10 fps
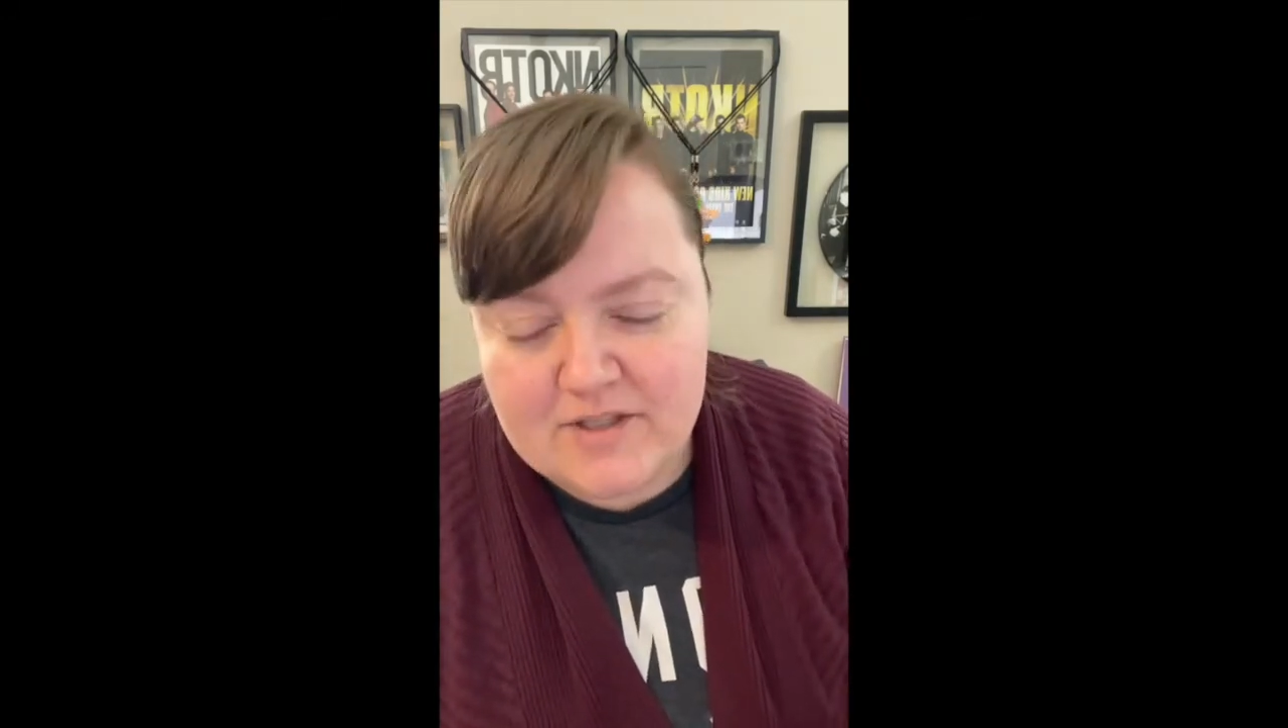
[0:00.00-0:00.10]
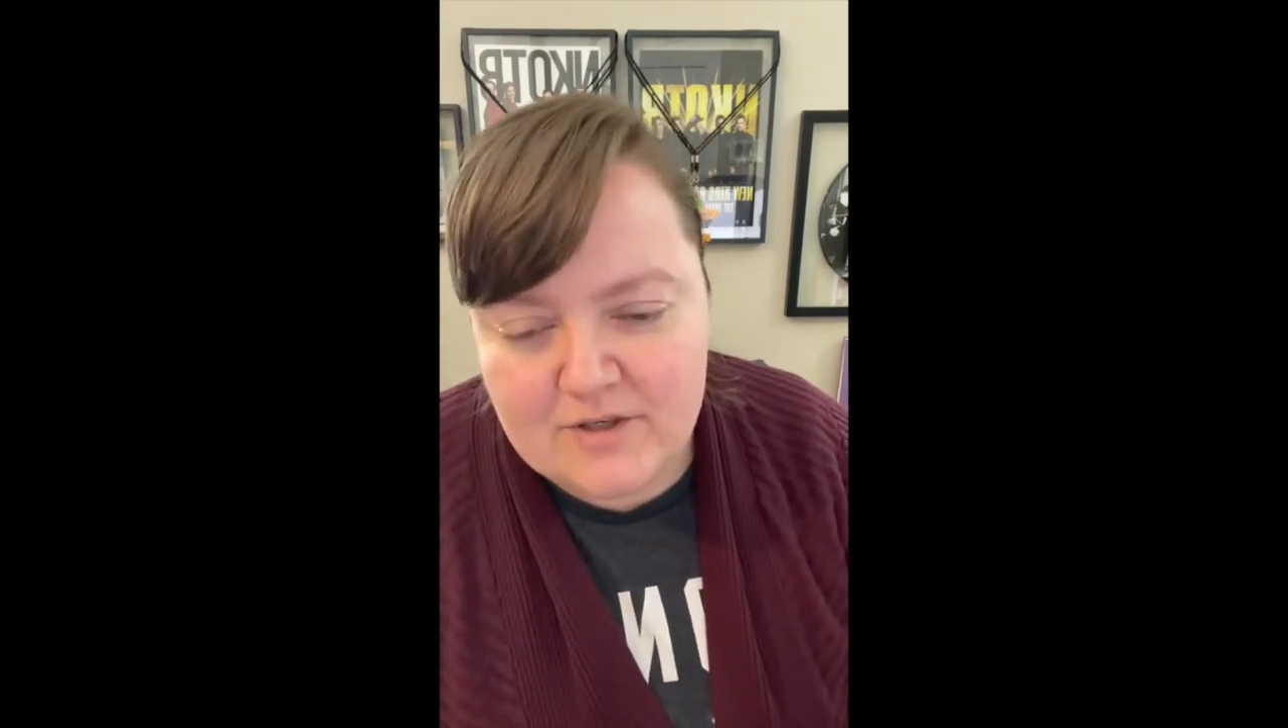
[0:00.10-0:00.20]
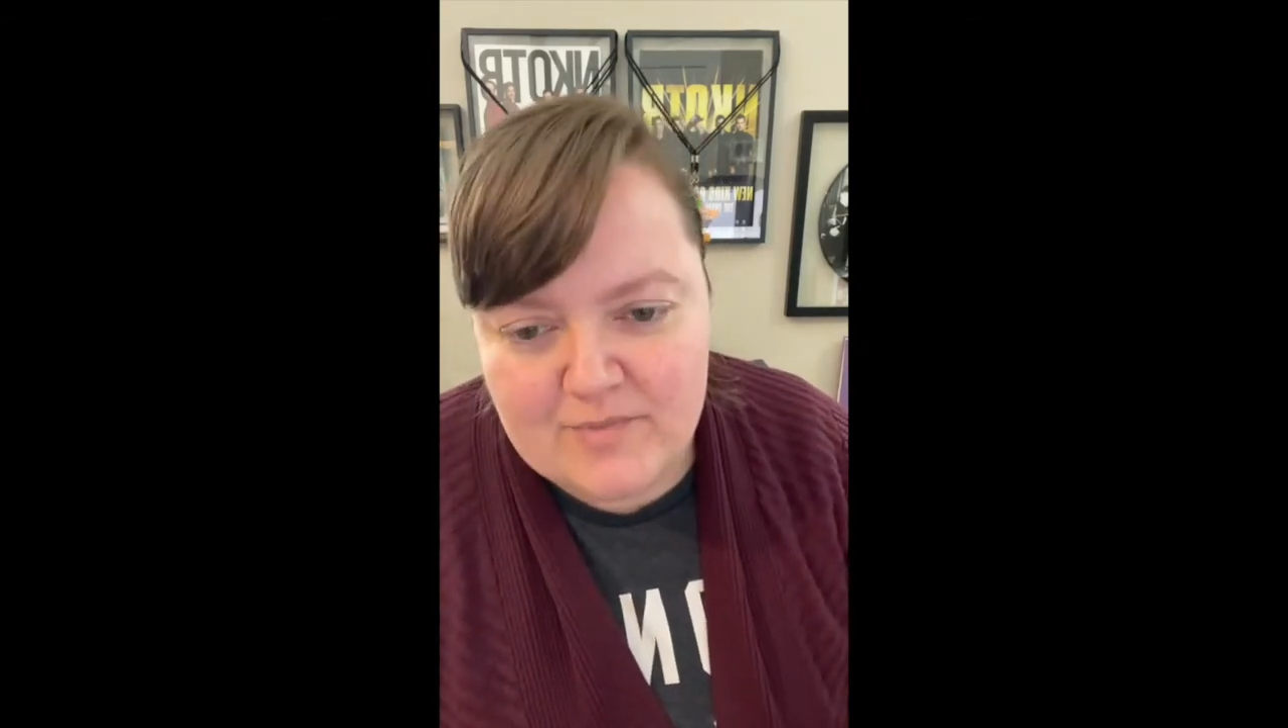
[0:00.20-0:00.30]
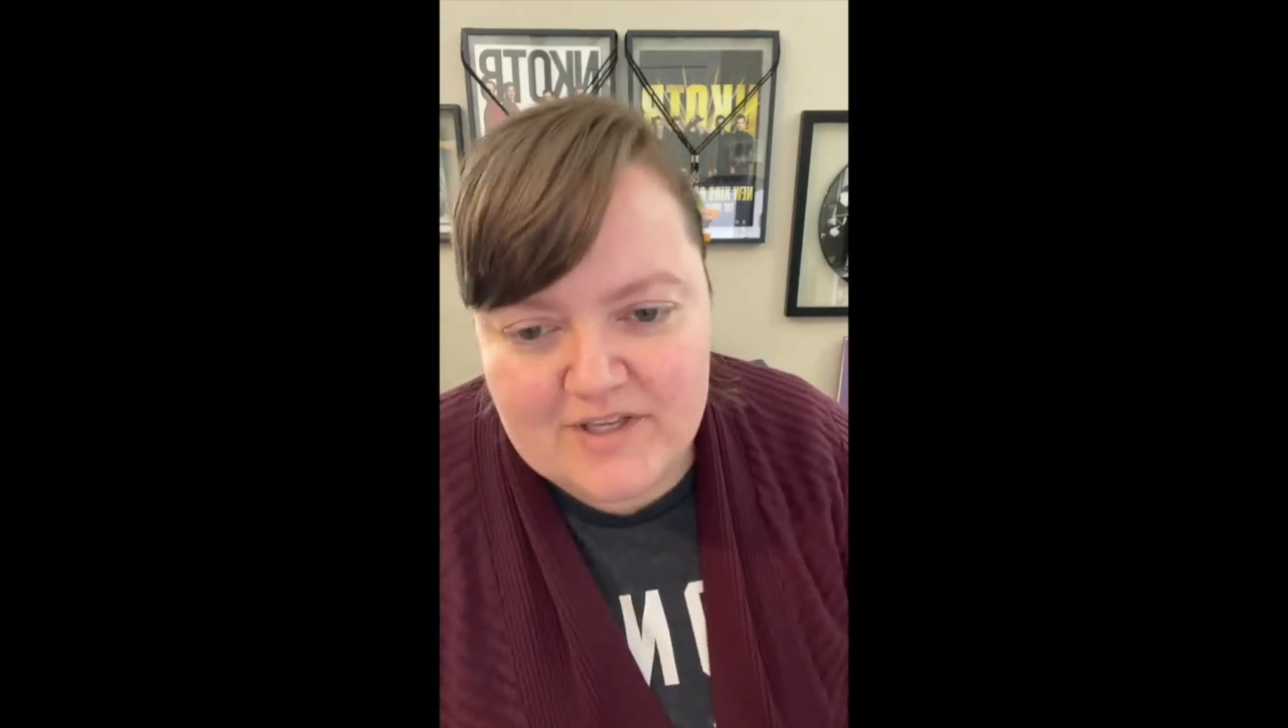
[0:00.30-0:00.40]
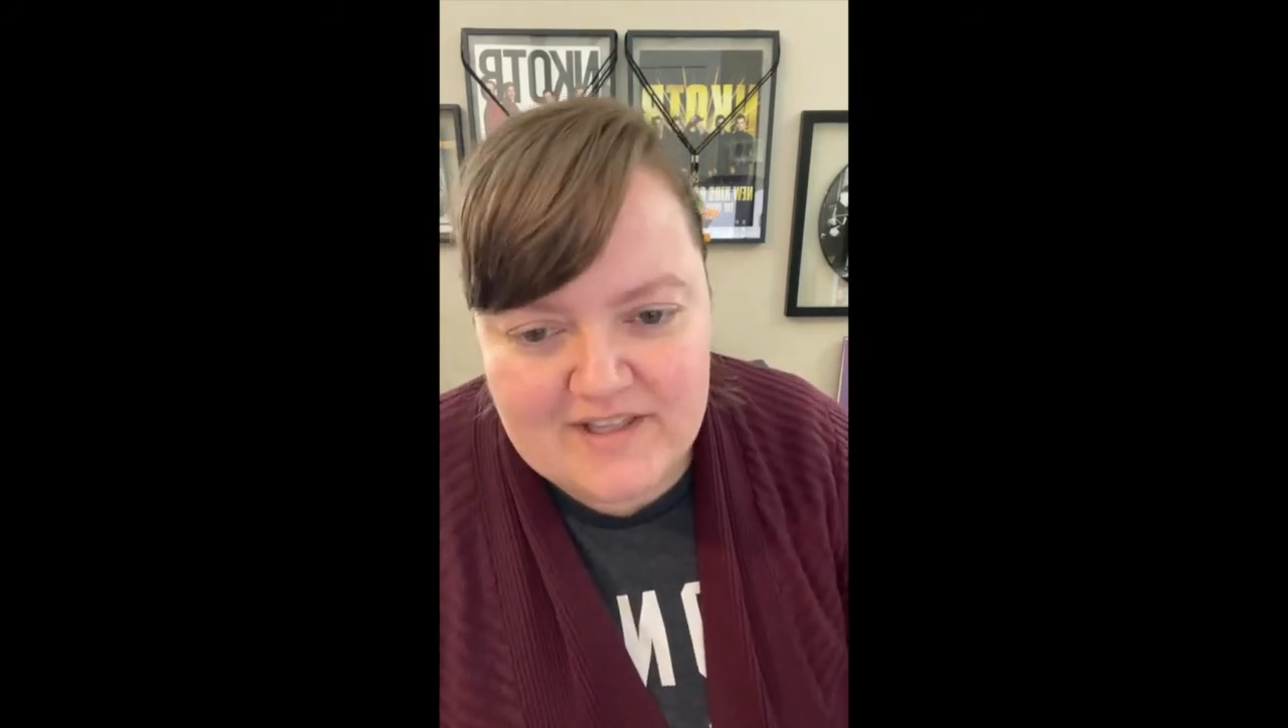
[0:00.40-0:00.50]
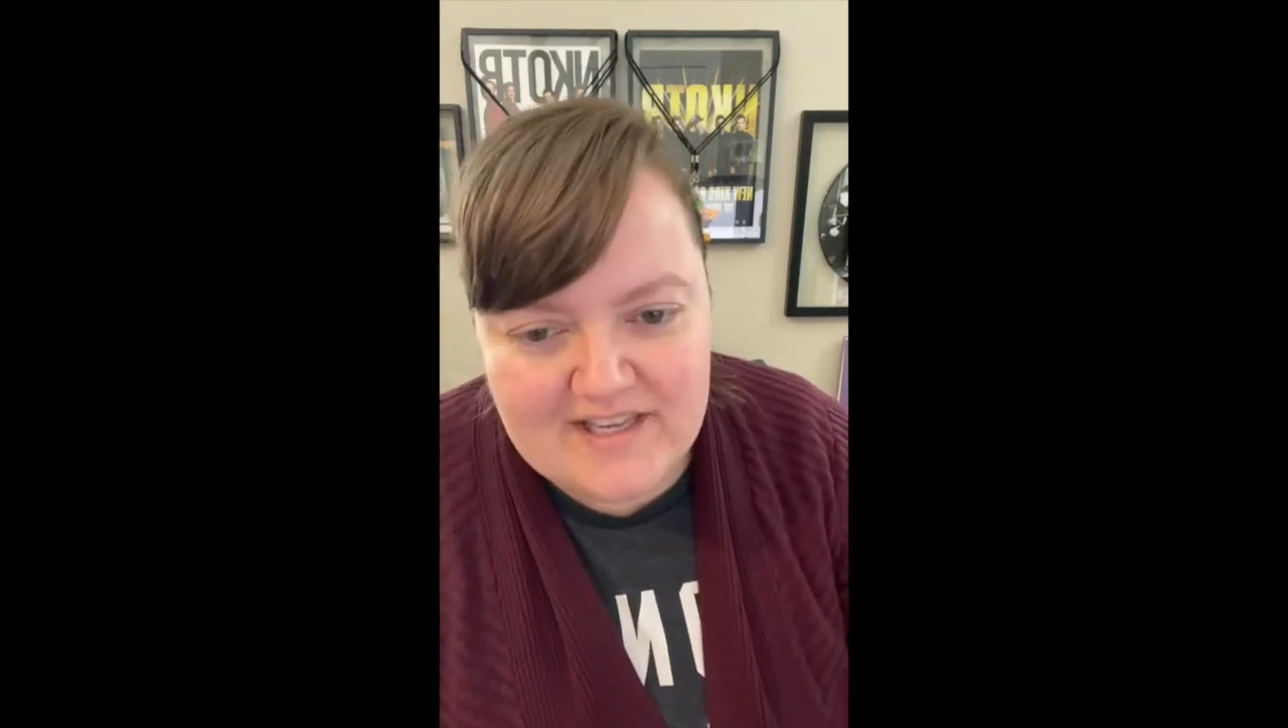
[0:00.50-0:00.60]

but they're big